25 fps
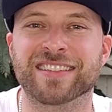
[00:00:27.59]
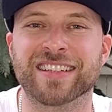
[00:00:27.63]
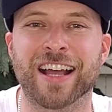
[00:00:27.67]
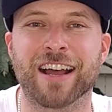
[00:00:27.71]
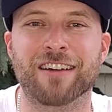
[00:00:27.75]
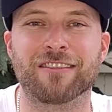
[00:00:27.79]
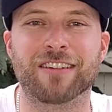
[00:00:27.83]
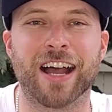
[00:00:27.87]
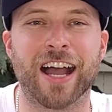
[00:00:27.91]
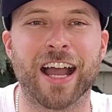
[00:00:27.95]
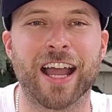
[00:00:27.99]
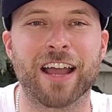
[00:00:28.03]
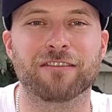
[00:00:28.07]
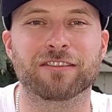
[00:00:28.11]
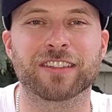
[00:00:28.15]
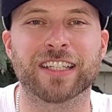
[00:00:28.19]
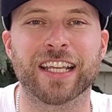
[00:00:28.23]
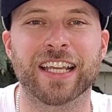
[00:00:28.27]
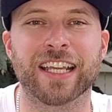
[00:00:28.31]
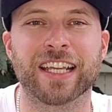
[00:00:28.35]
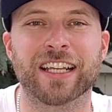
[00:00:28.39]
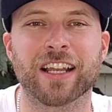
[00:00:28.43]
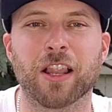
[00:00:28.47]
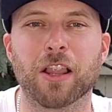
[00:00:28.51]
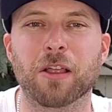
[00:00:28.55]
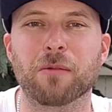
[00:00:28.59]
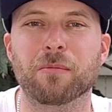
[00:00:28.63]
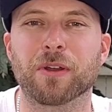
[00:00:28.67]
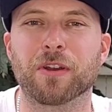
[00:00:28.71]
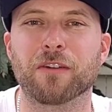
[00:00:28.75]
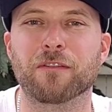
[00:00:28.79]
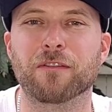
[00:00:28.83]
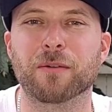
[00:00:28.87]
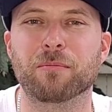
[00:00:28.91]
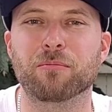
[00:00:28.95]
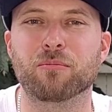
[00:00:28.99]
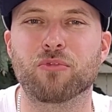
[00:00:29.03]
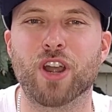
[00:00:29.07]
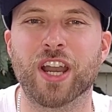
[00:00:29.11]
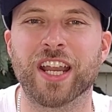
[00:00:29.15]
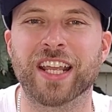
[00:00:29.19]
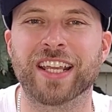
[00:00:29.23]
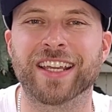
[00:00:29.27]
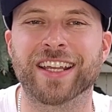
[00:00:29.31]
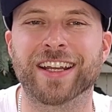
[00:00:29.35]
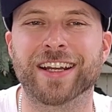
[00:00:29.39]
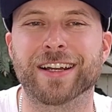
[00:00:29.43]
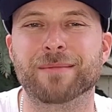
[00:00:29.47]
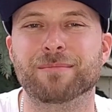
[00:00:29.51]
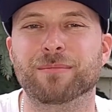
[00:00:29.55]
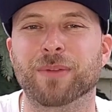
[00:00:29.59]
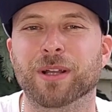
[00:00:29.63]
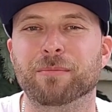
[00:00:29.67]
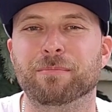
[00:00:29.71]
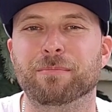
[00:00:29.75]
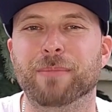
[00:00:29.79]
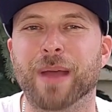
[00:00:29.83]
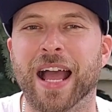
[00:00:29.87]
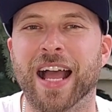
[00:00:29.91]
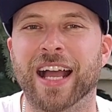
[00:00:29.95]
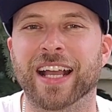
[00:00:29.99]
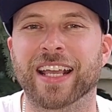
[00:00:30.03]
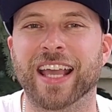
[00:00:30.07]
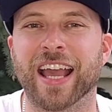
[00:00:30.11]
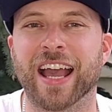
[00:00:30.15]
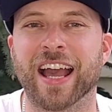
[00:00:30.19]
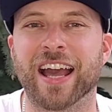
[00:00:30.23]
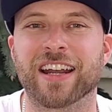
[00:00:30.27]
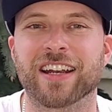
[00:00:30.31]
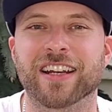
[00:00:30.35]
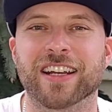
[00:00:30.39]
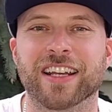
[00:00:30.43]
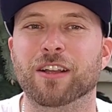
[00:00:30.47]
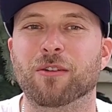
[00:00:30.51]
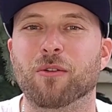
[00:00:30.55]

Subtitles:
Now I have taken a little bit of a break here, but back at it.